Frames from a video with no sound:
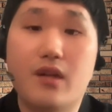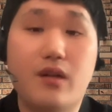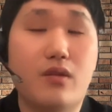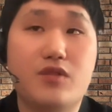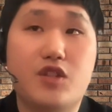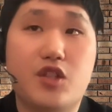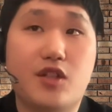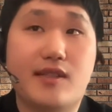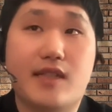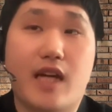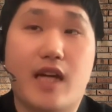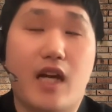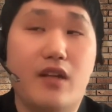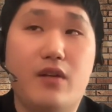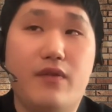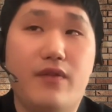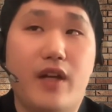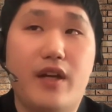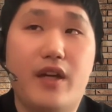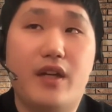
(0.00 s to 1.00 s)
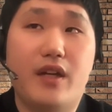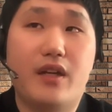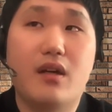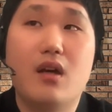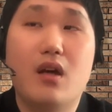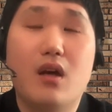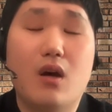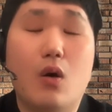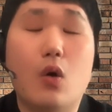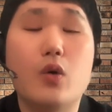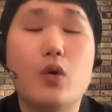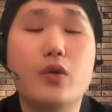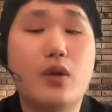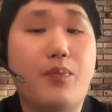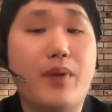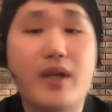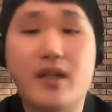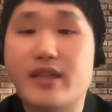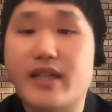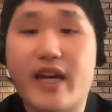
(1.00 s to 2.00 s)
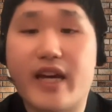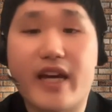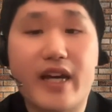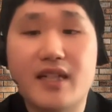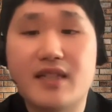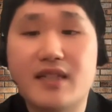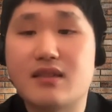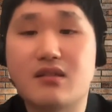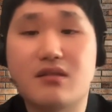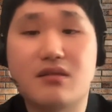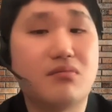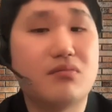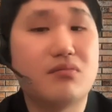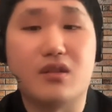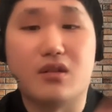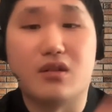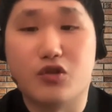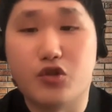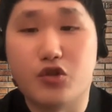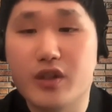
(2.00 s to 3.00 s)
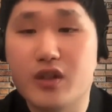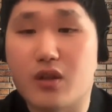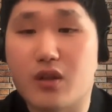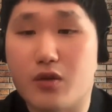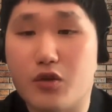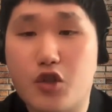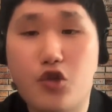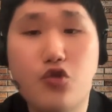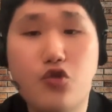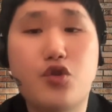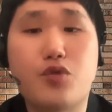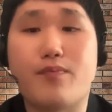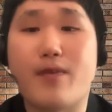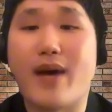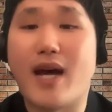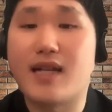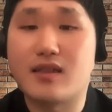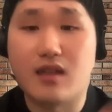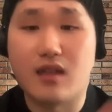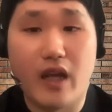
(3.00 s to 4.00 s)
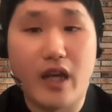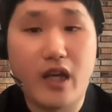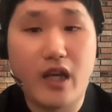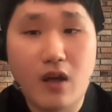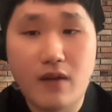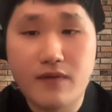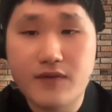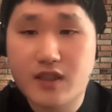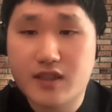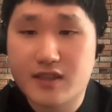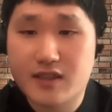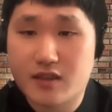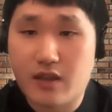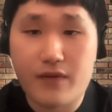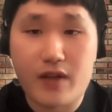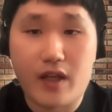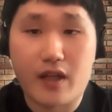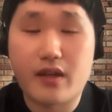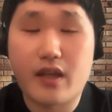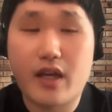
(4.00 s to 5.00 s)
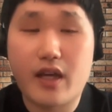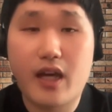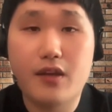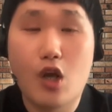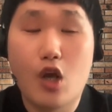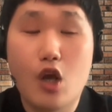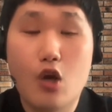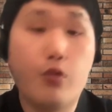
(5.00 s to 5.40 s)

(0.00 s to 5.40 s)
Just kind of like all the big techs, during the huge mass layoffs, stuff like that.